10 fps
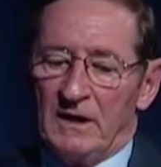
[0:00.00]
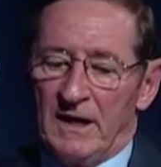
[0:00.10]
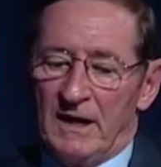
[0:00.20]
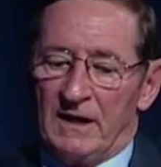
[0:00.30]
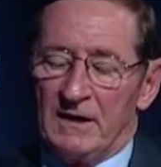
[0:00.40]

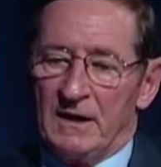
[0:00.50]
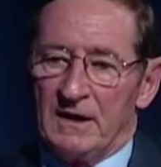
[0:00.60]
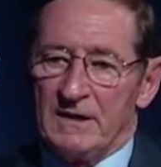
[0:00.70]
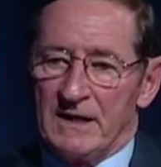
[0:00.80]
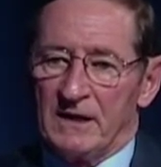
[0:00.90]
and I
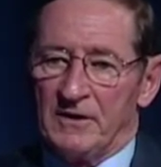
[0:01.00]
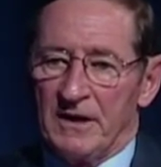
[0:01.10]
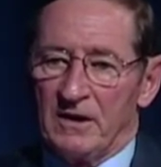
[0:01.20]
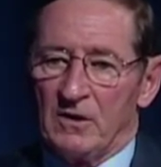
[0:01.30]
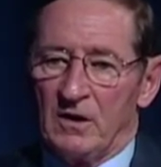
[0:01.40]
take a
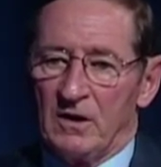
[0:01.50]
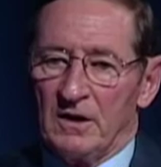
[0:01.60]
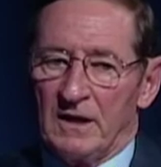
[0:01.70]
credit card,